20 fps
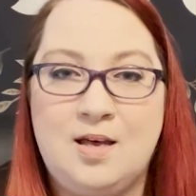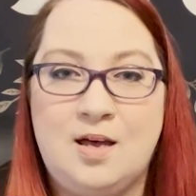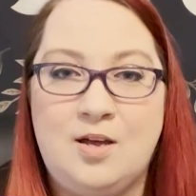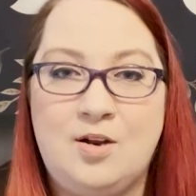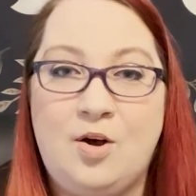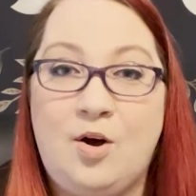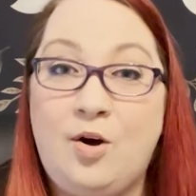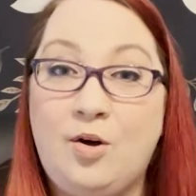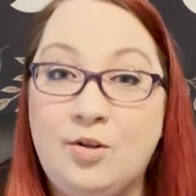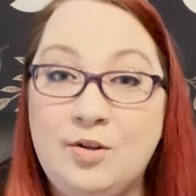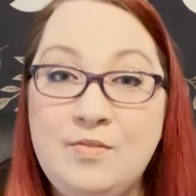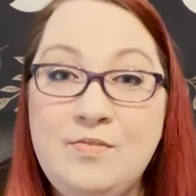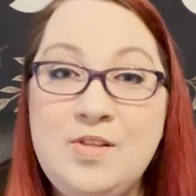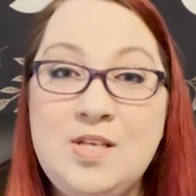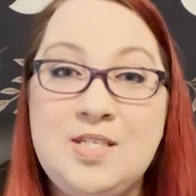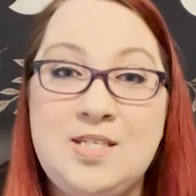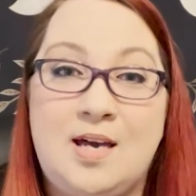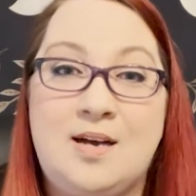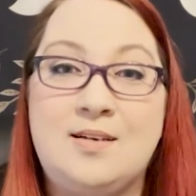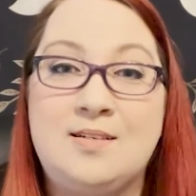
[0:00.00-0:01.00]
on all of the
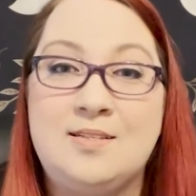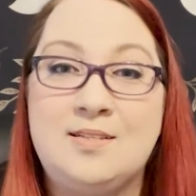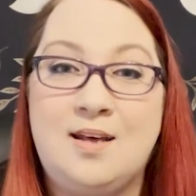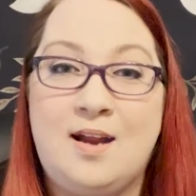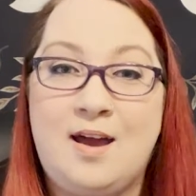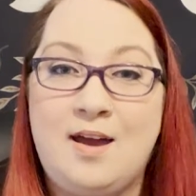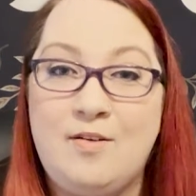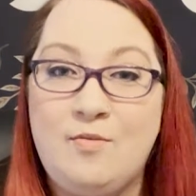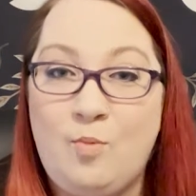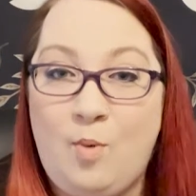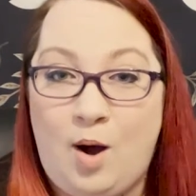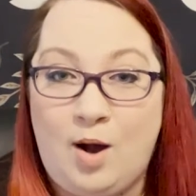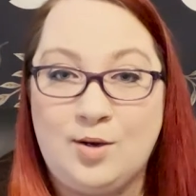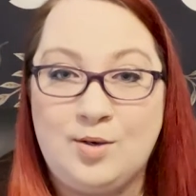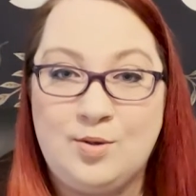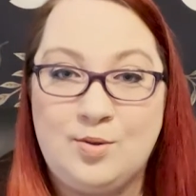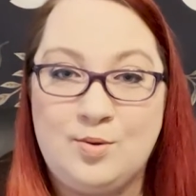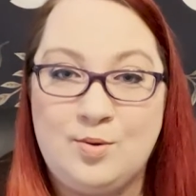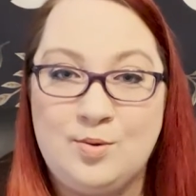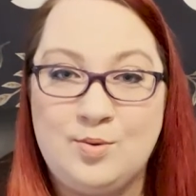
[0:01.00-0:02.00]
decks that I have walked
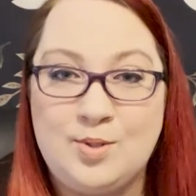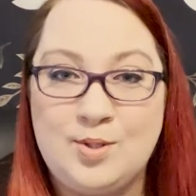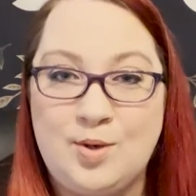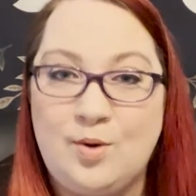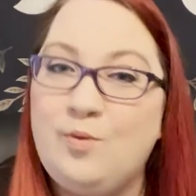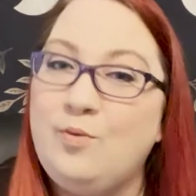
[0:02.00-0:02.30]
through so